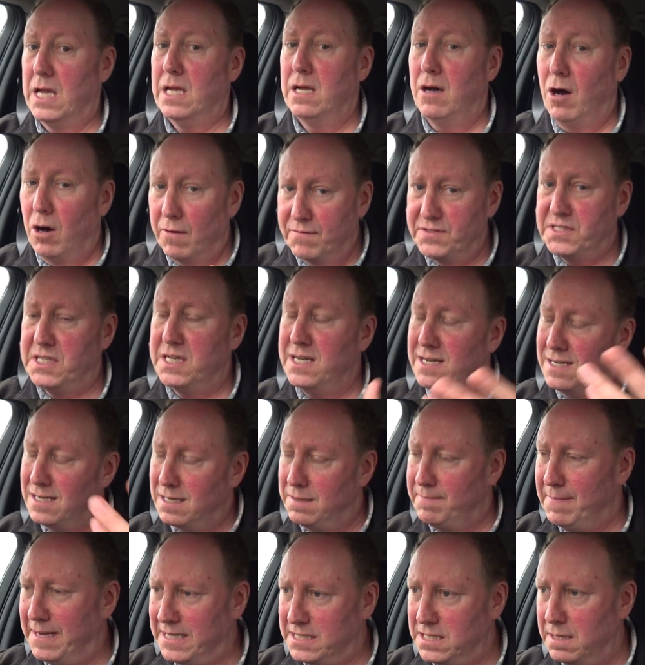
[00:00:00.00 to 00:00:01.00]
Obviously, the
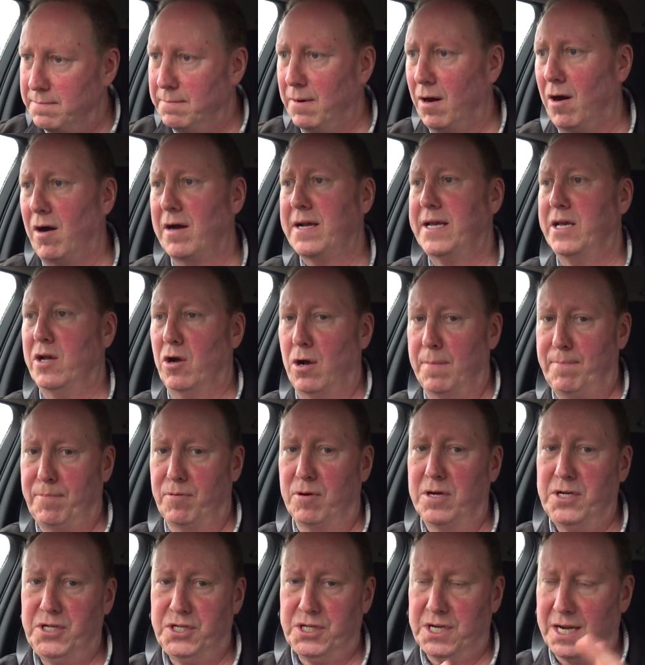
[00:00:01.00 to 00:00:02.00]
domestic market I
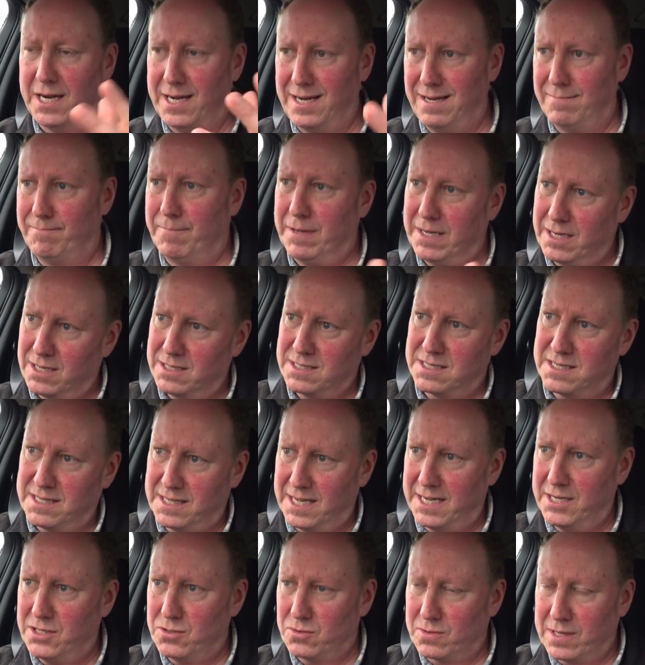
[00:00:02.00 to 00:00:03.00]
appreciate because of
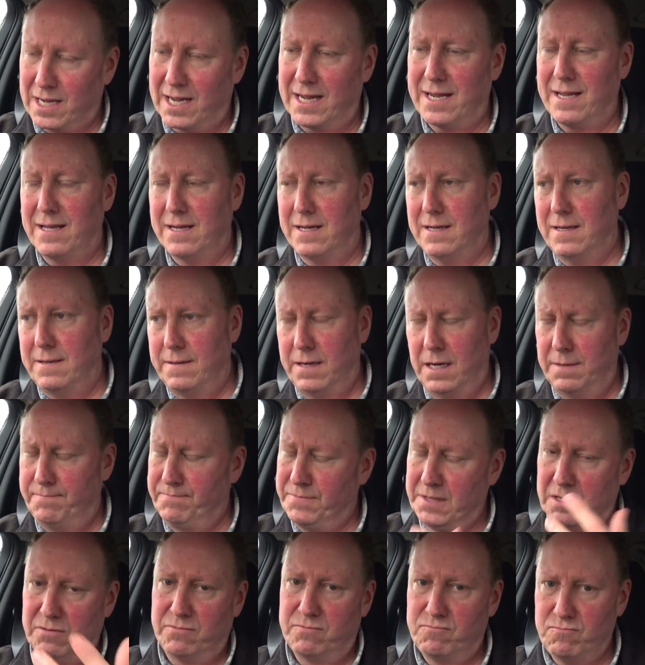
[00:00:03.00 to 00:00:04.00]
Dieselgate,
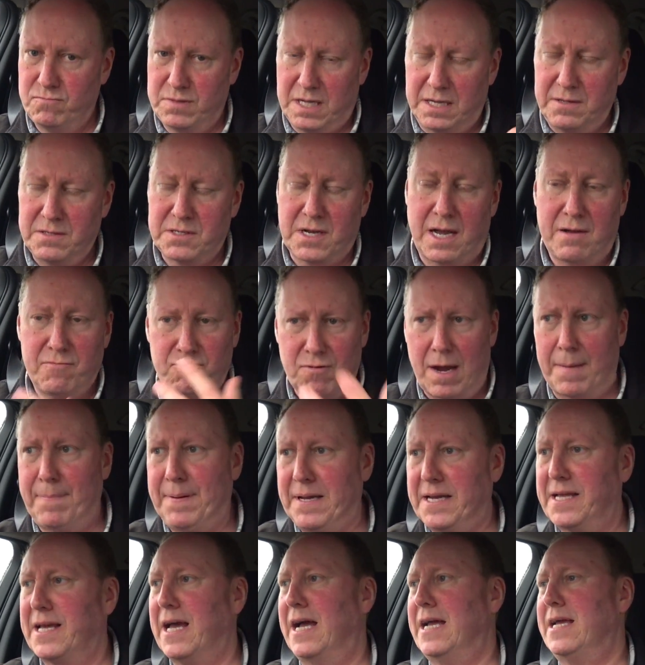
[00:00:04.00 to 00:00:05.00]

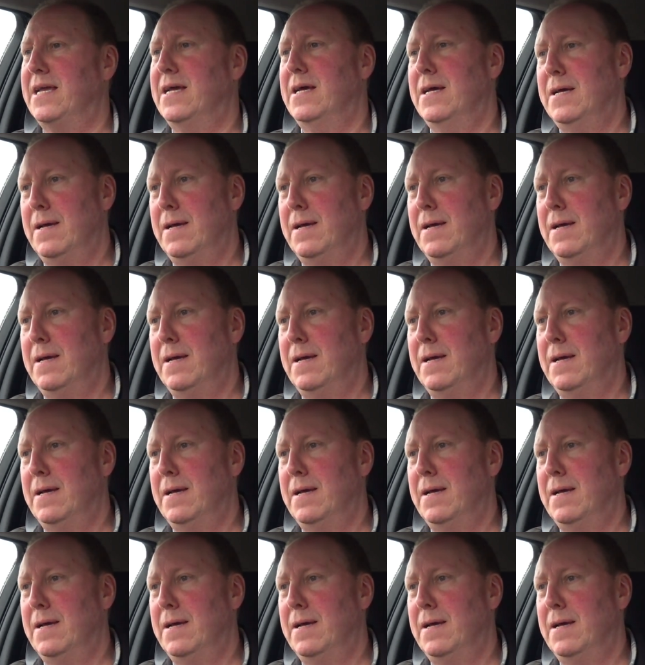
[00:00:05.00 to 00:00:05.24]
Rapidgate.